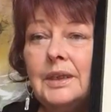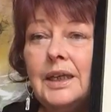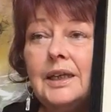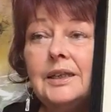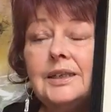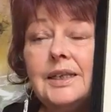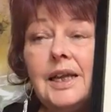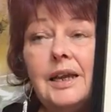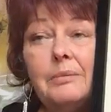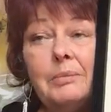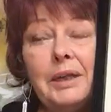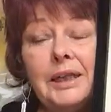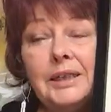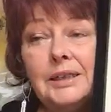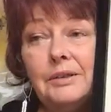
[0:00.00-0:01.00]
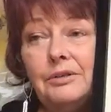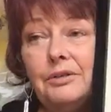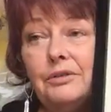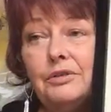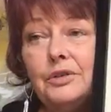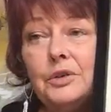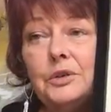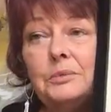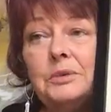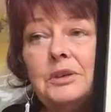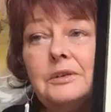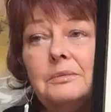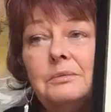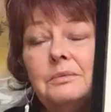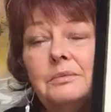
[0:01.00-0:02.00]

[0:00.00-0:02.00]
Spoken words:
It can take many different forms.